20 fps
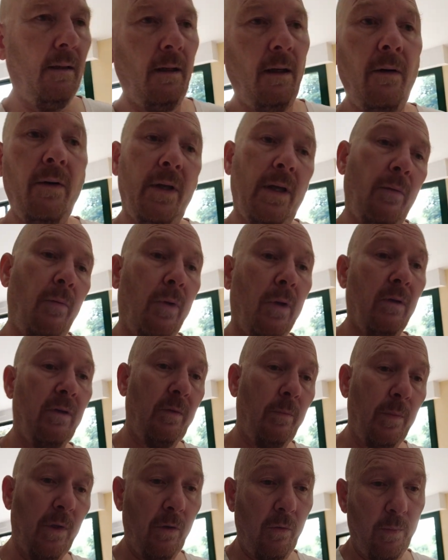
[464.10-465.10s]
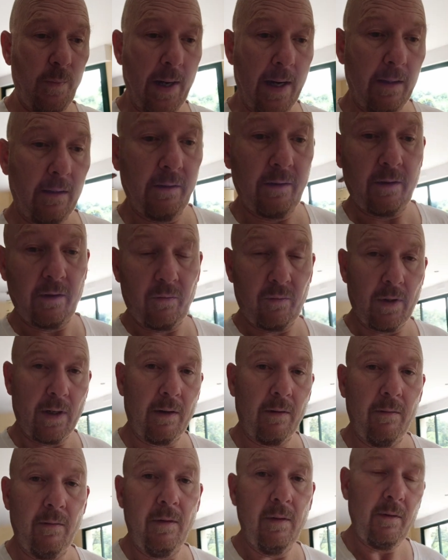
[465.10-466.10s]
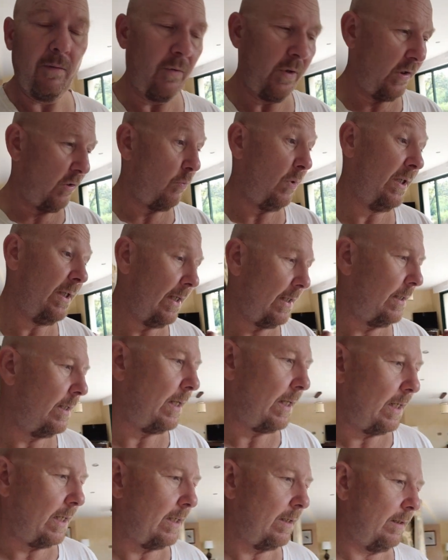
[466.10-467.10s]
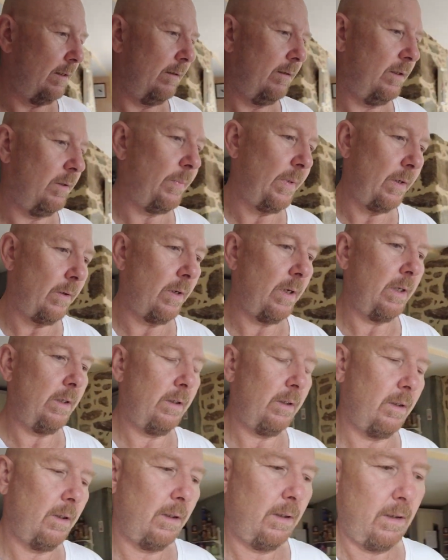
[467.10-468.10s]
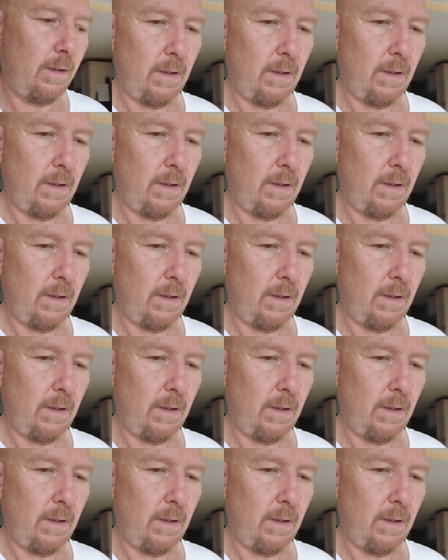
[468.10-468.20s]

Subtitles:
we've got some new pans as well, which we did need, to be honest.